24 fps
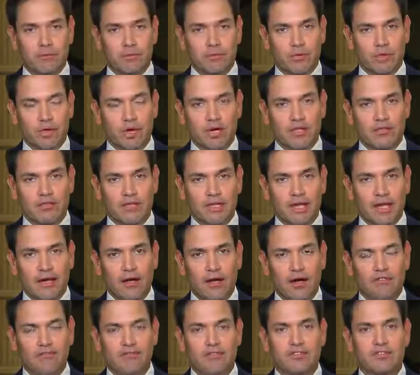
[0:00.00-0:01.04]
with regards to that
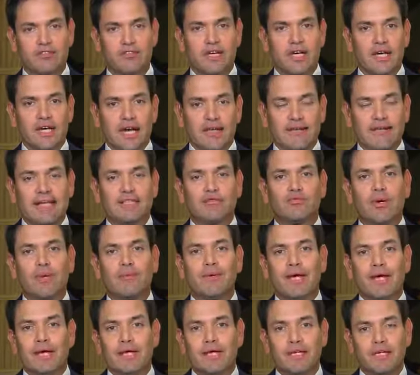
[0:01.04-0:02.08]
office, and that's why
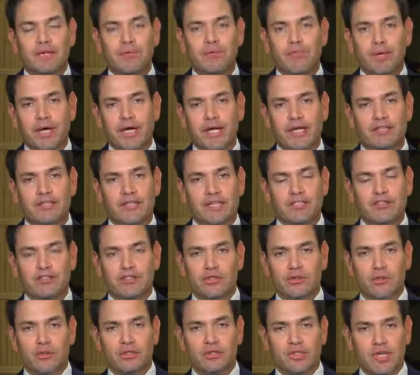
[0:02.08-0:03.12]
we got to keep paying
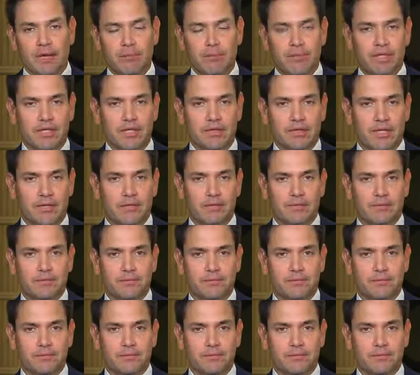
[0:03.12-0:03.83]
attention to what's happening there.